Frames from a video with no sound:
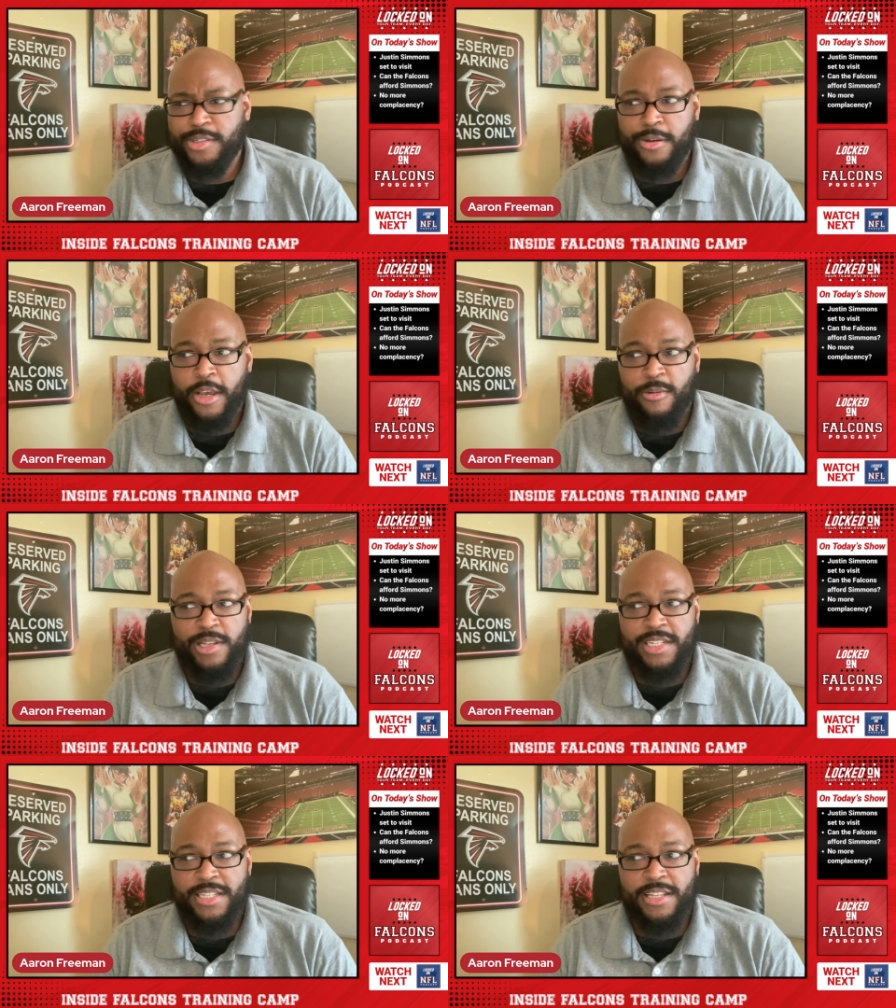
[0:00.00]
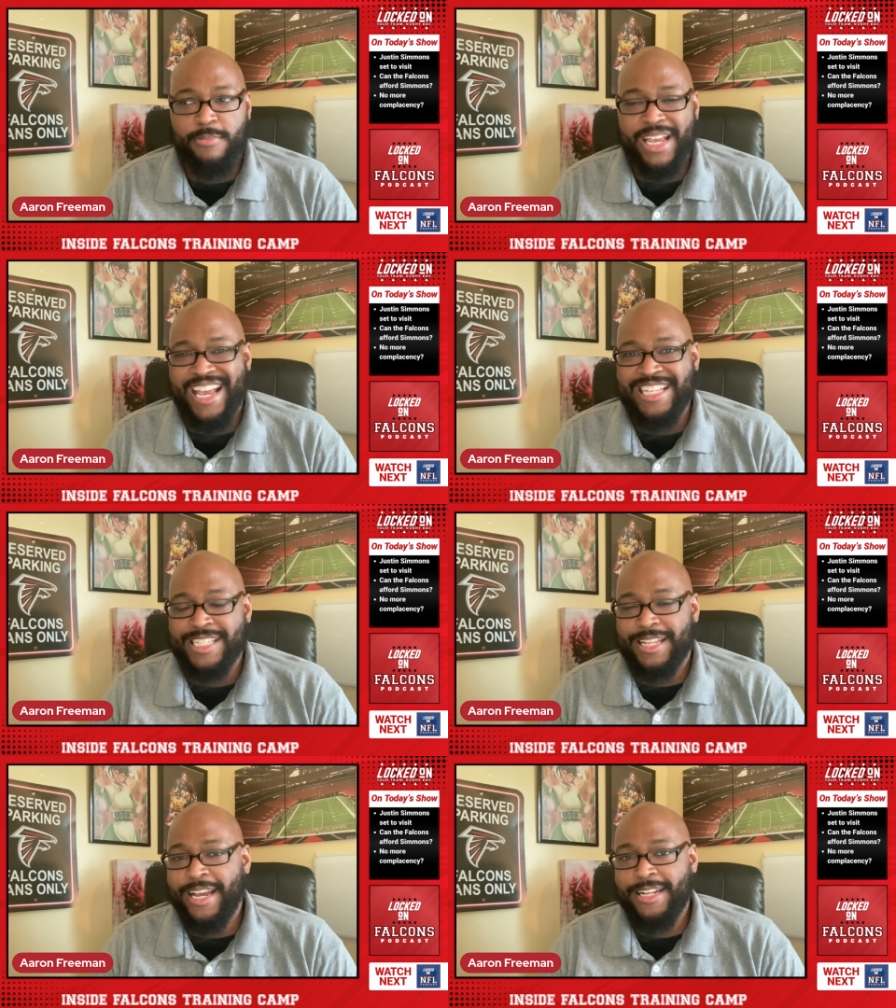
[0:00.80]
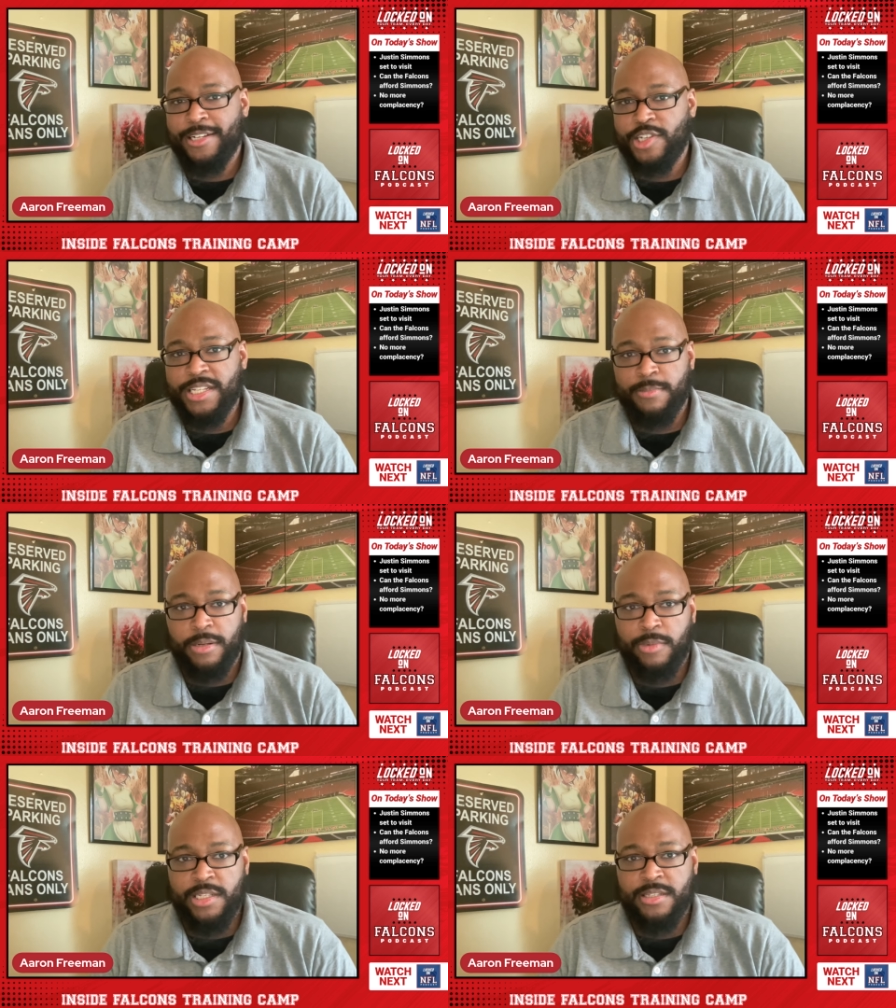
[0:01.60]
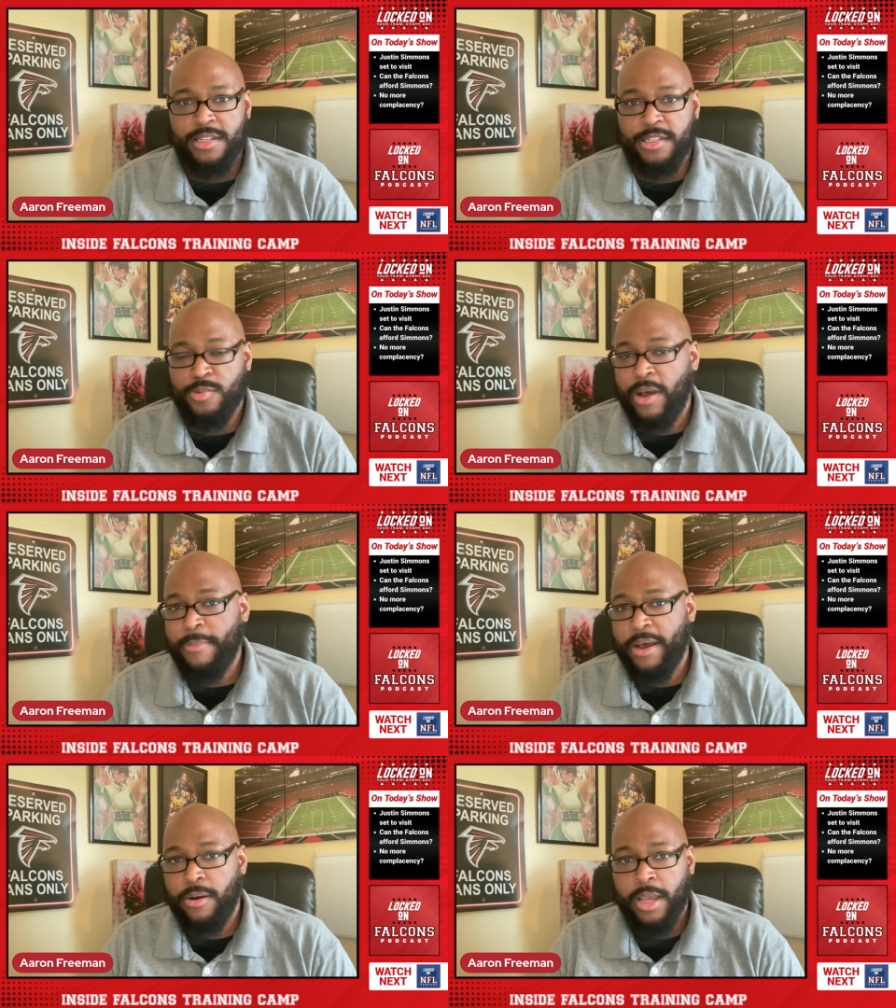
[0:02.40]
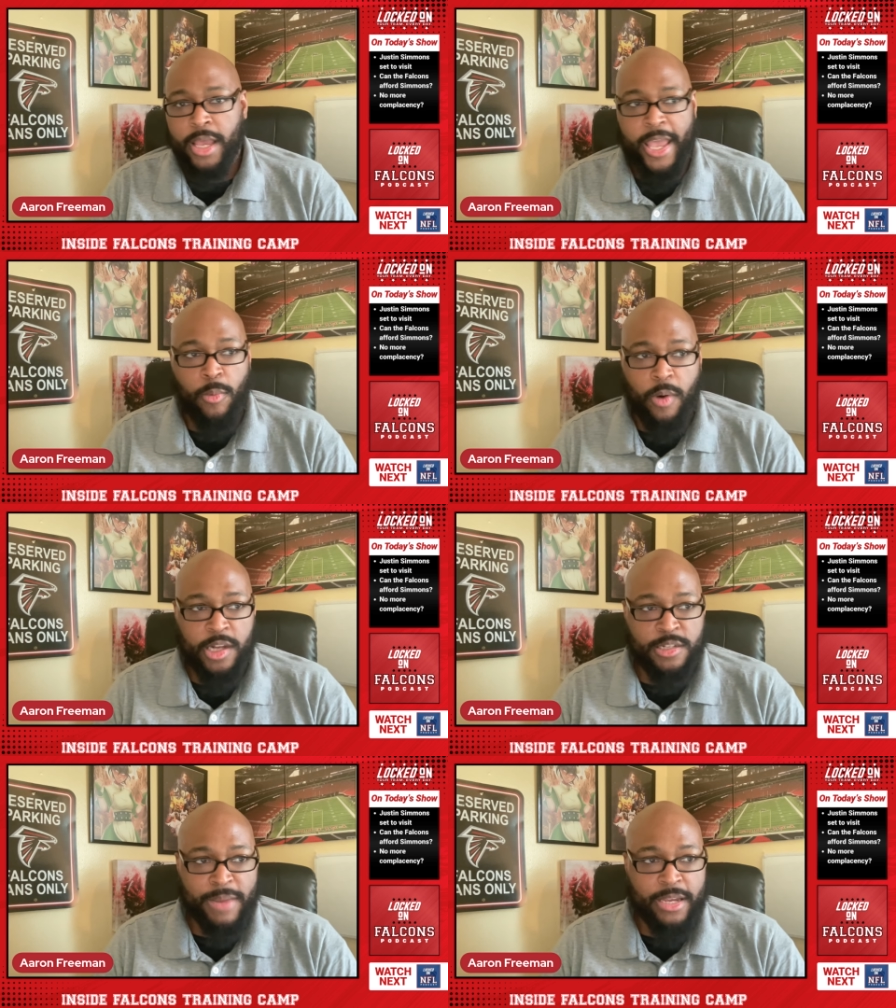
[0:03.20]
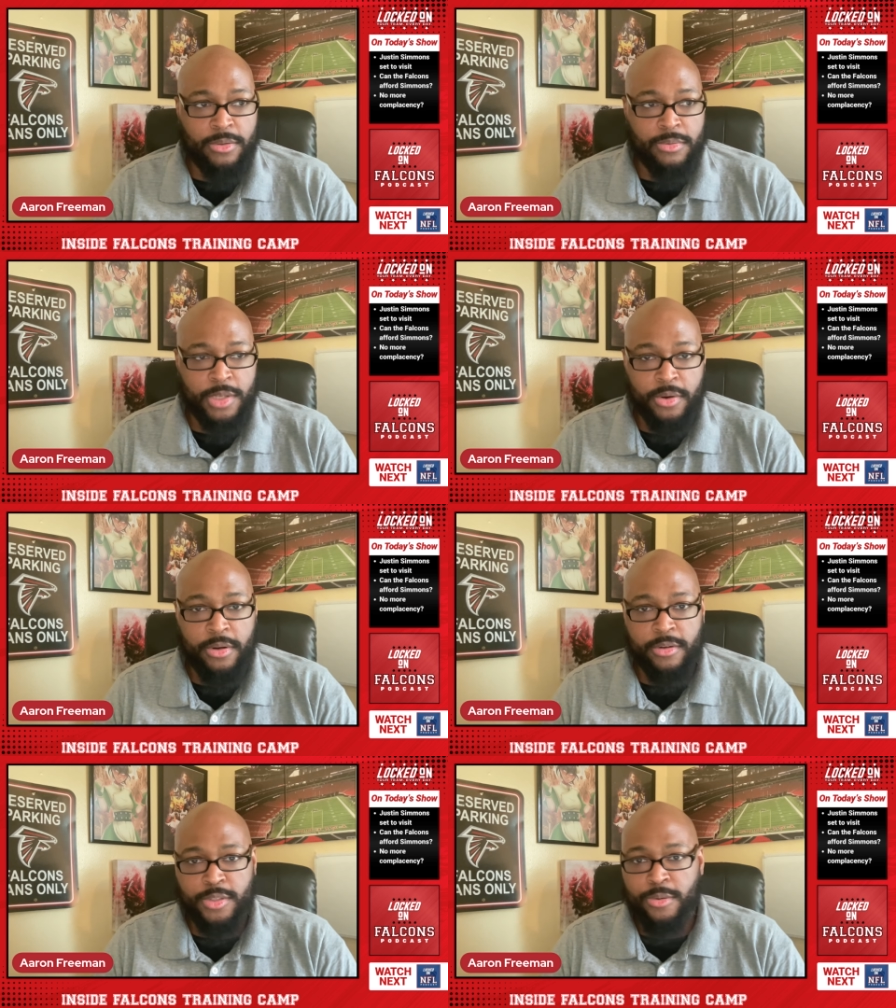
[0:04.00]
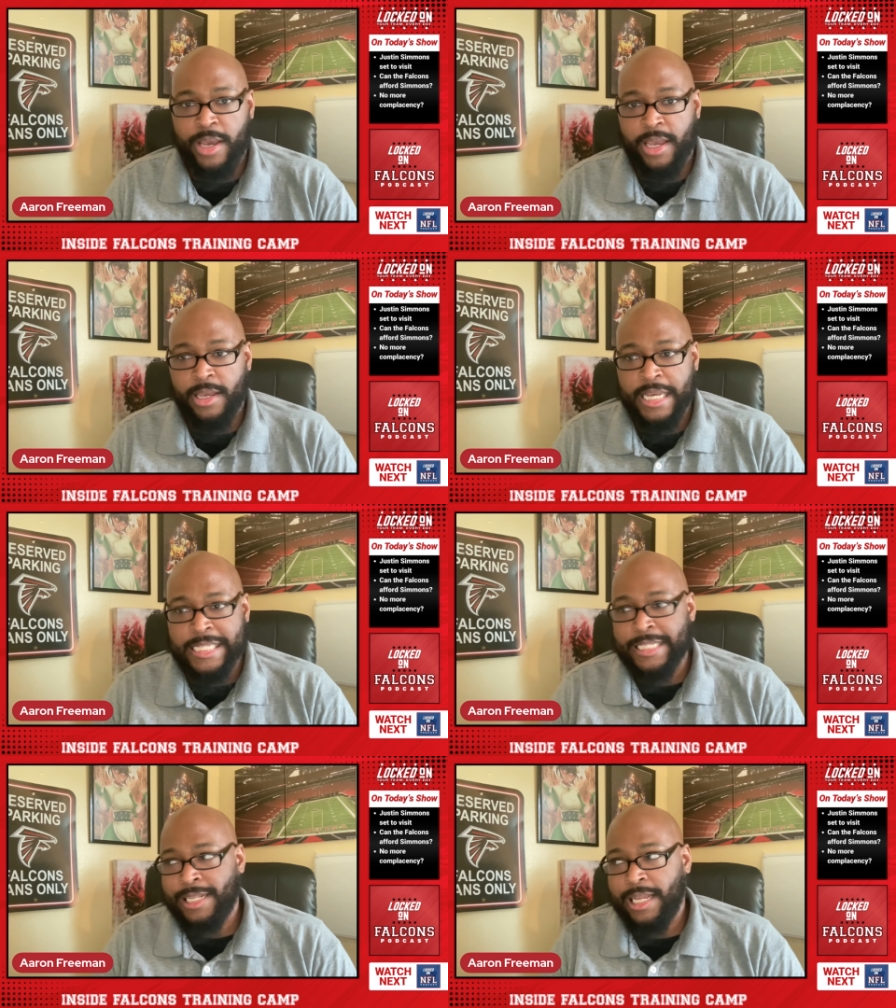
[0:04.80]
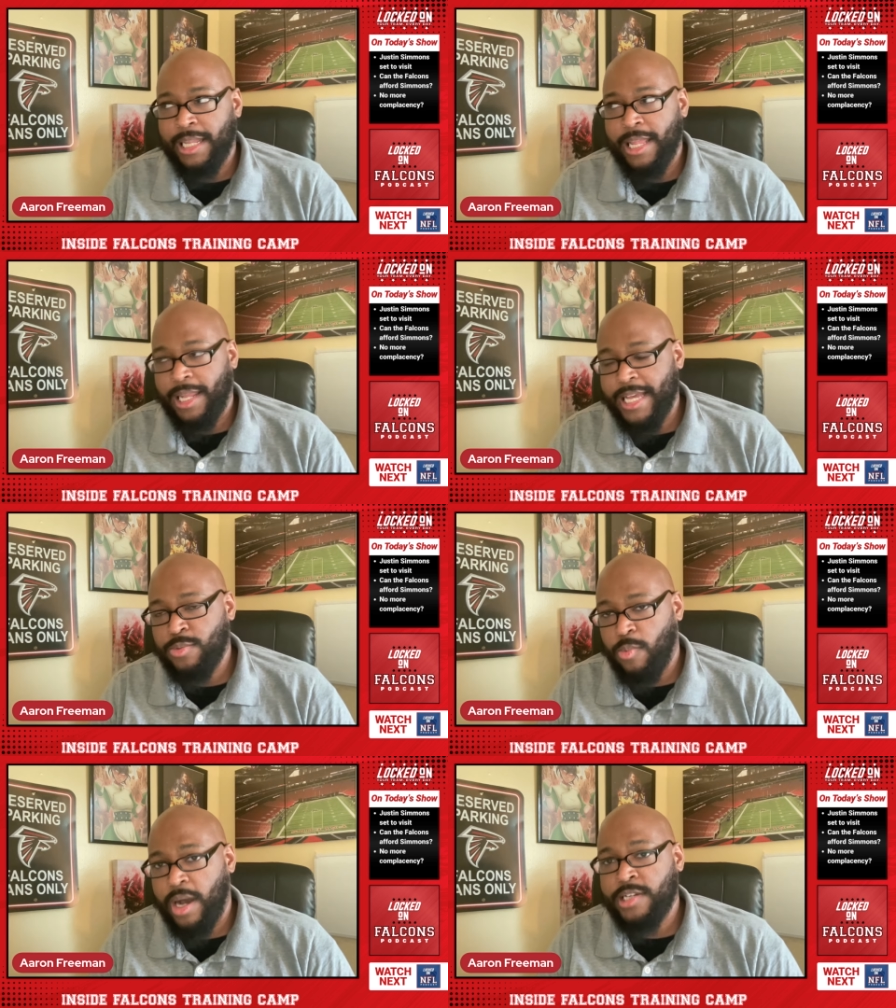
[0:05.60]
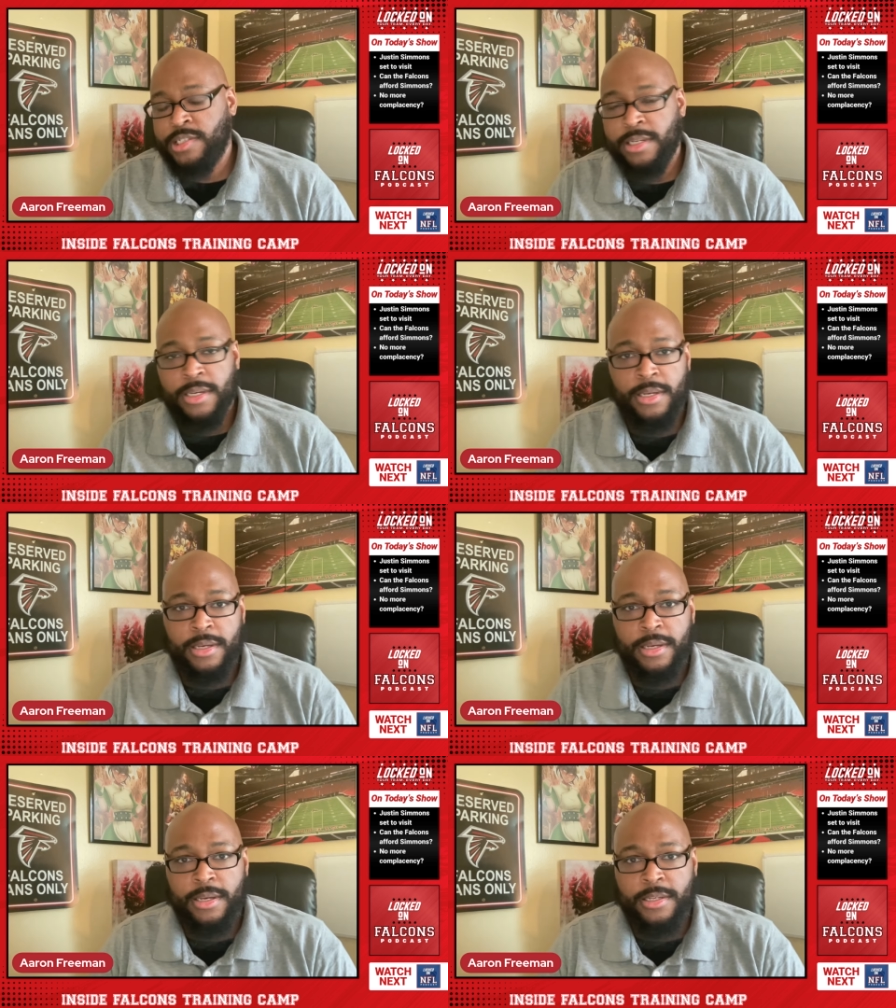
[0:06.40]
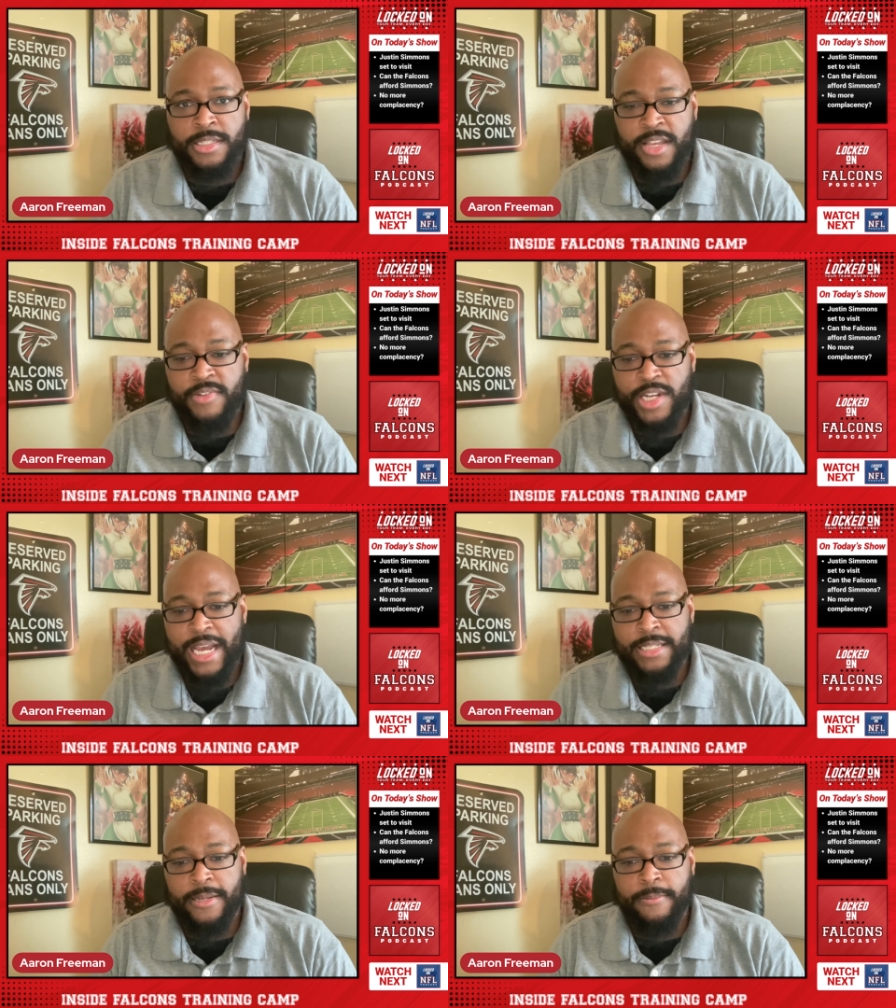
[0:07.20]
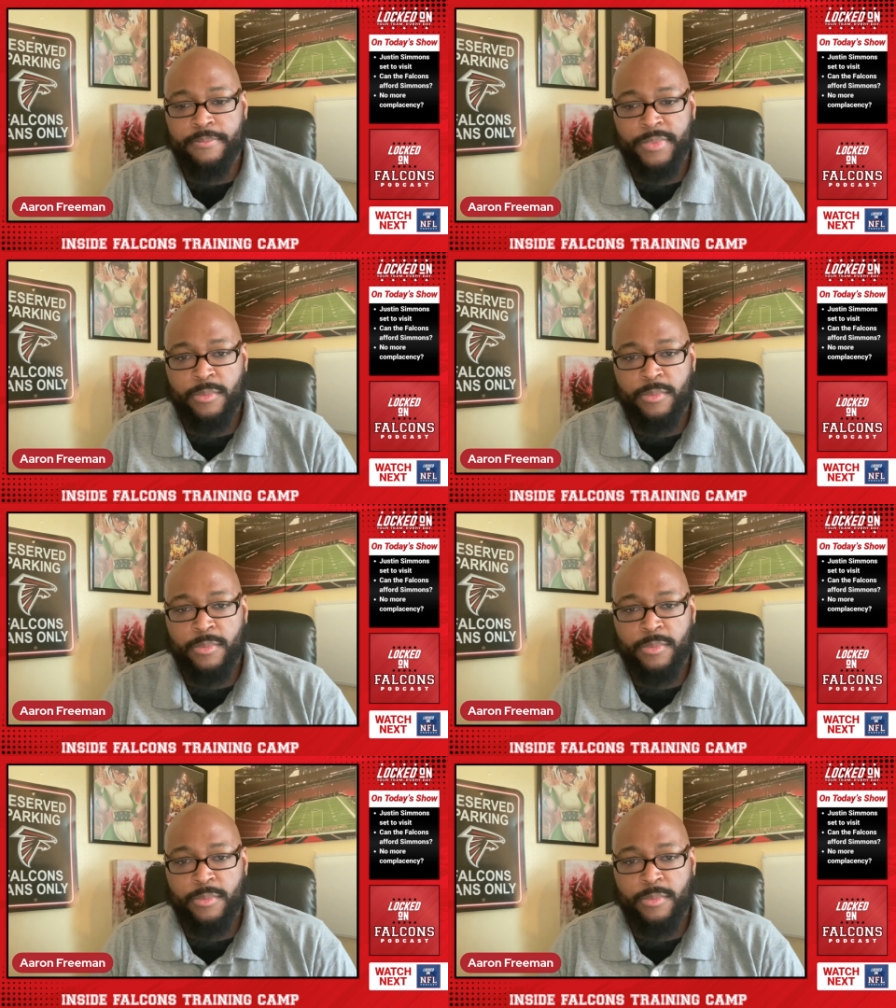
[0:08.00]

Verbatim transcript: So we just need to make a slight adjustment. We just need to swap out a washed Michael Turner to a slightly less washed Steven Jackson.